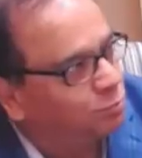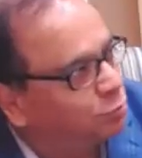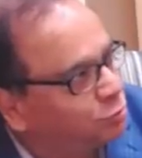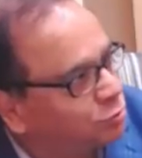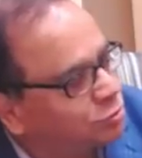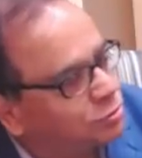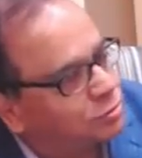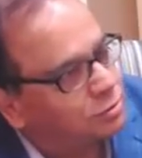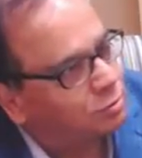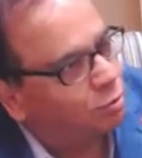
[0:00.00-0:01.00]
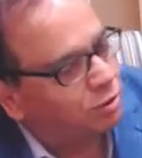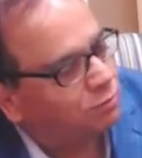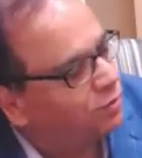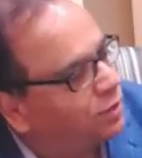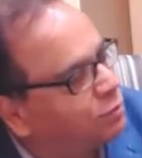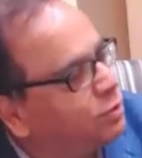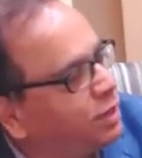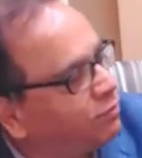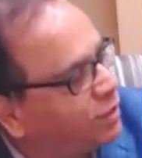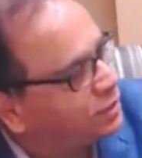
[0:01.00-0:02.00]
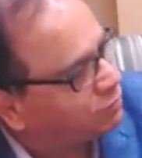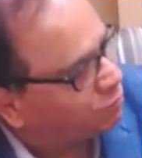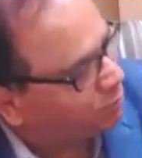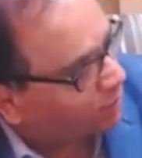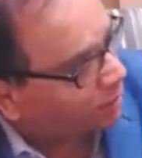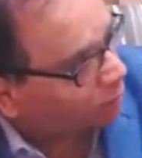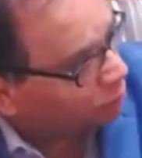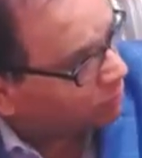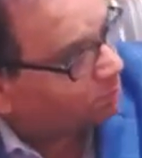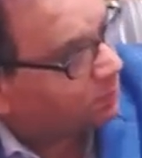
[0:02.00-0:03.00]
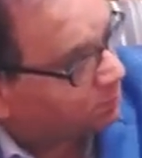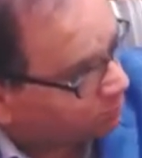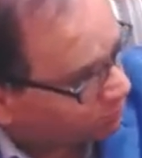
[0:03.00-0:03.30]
Bush got a very good advice from around the people.